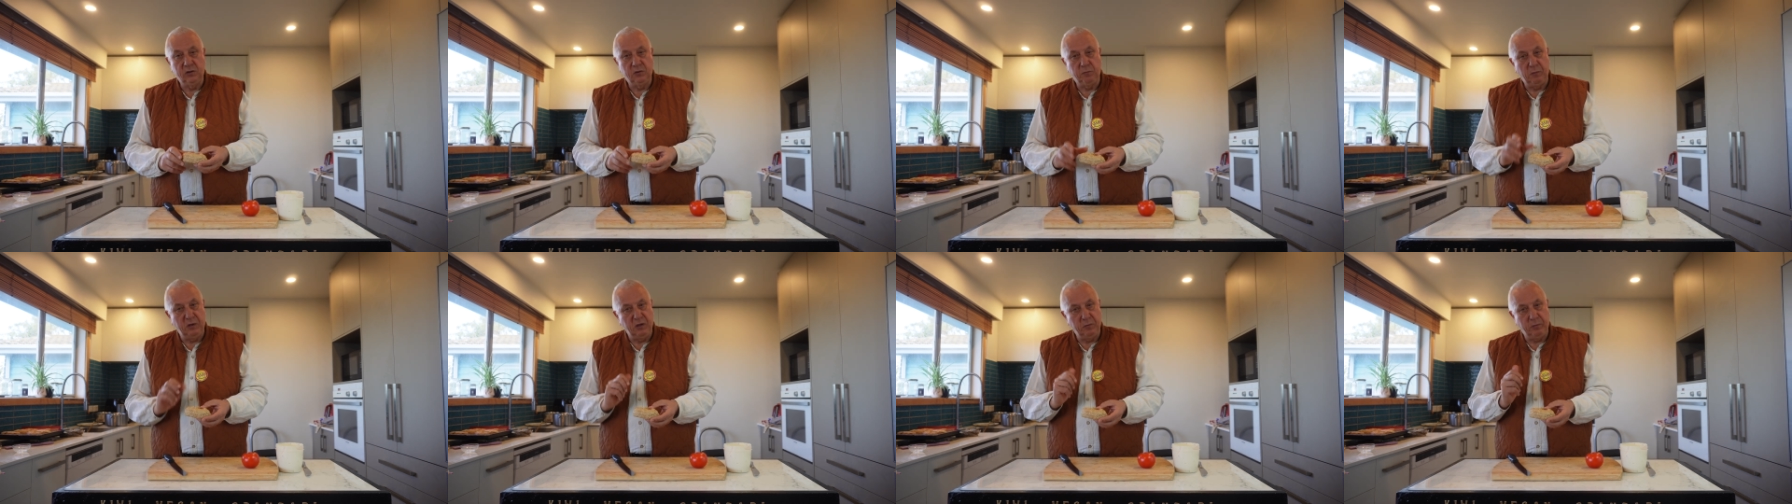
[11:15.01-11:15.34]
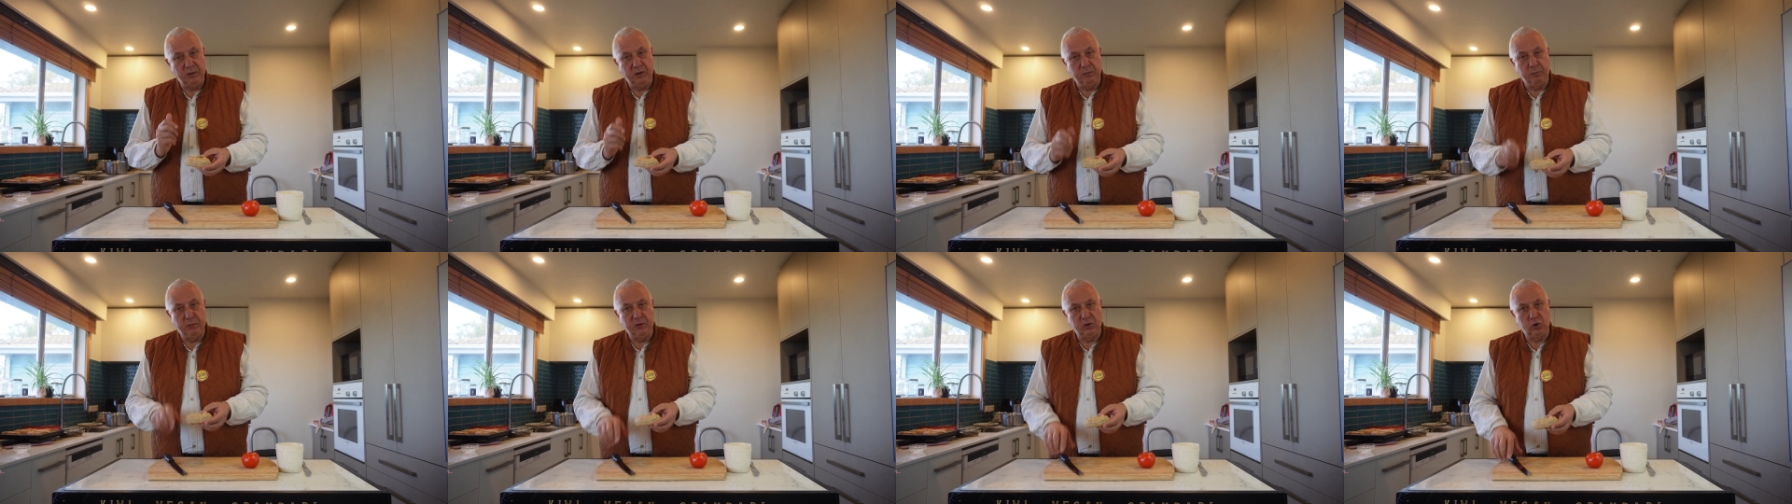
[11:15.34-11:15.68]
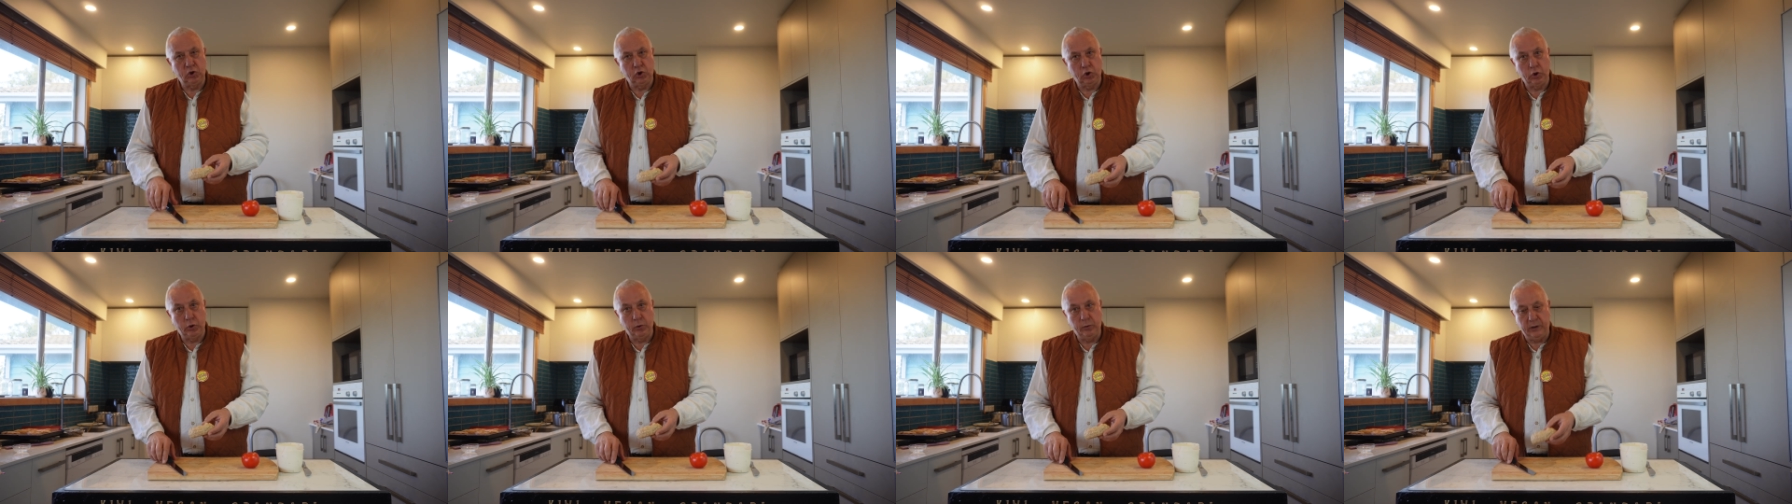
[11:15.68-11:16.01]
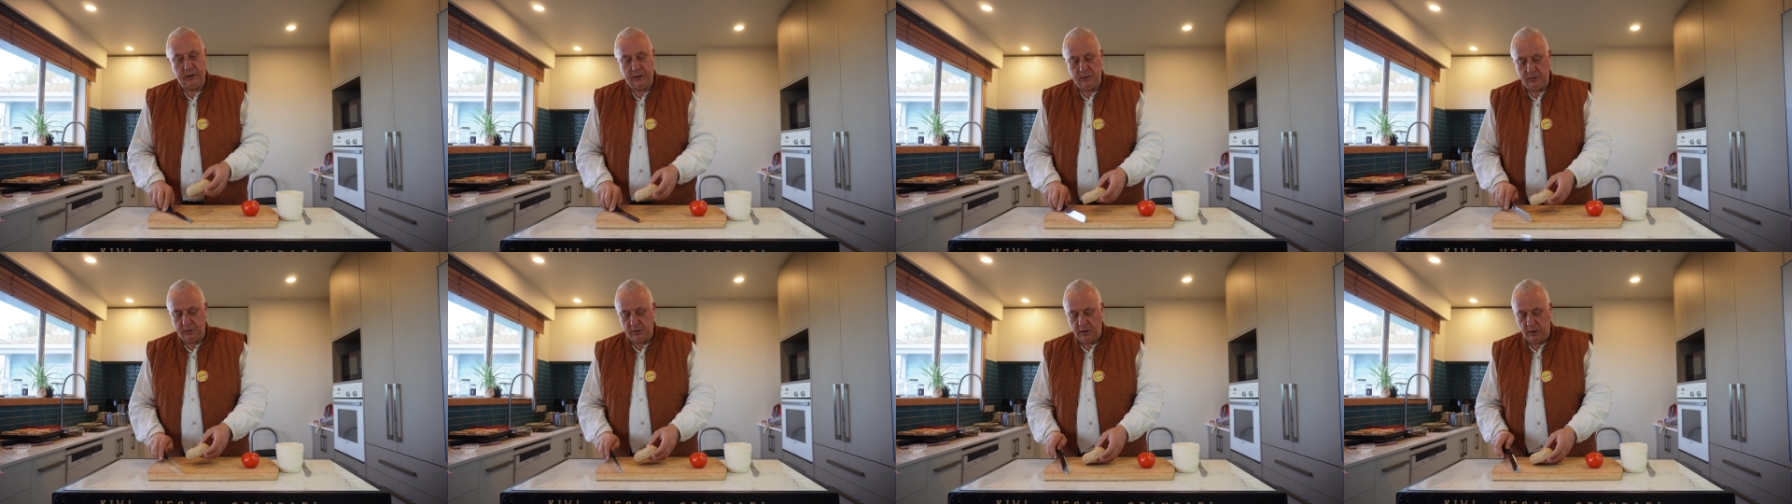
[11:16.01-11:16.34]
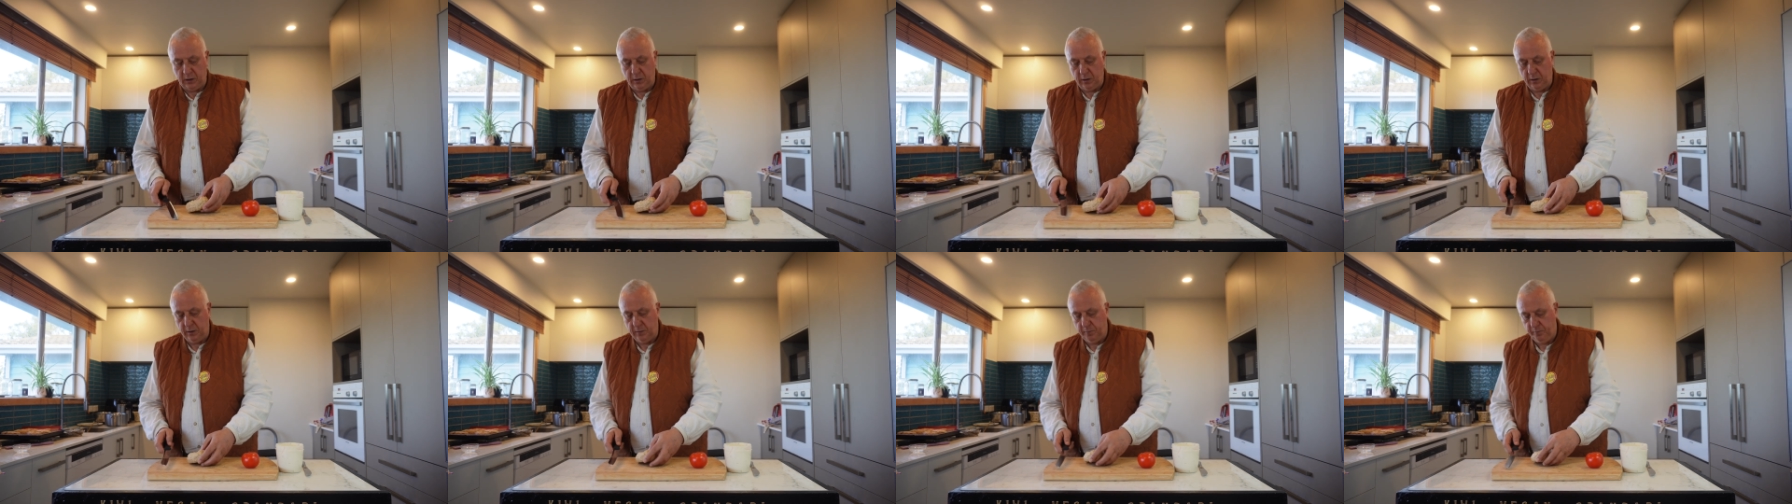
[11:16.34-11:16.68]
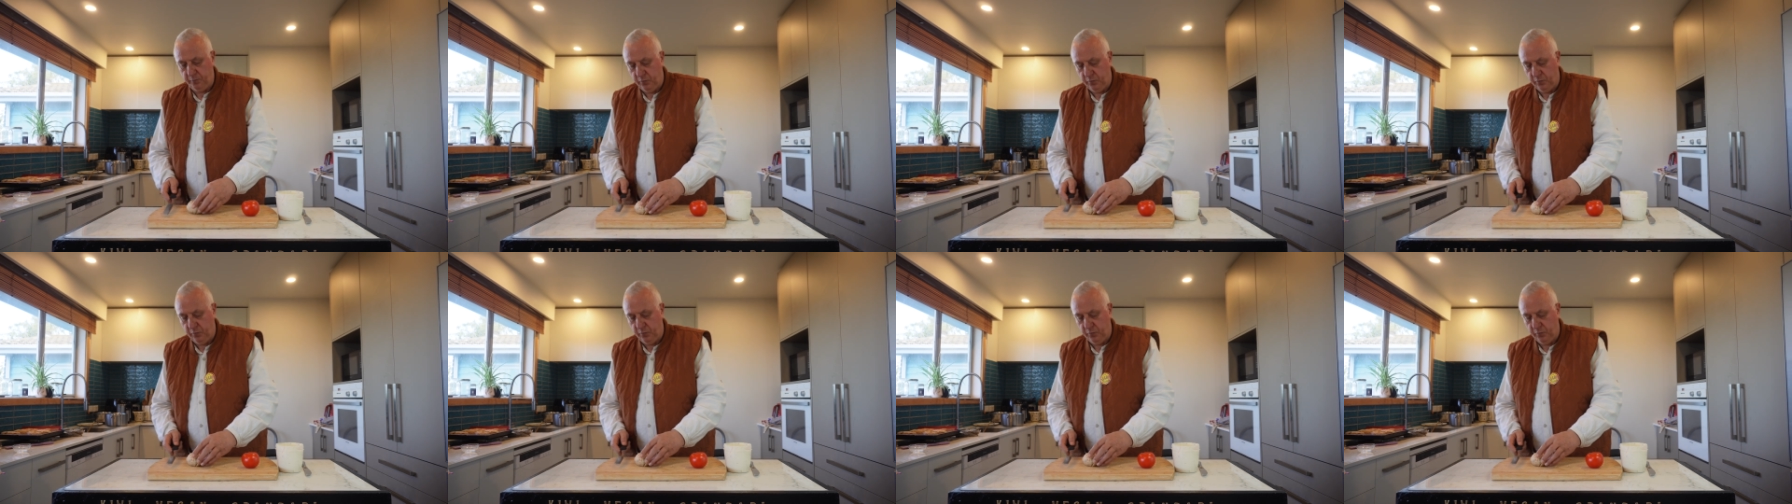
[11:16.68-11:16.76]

meant to be a bit chewy, so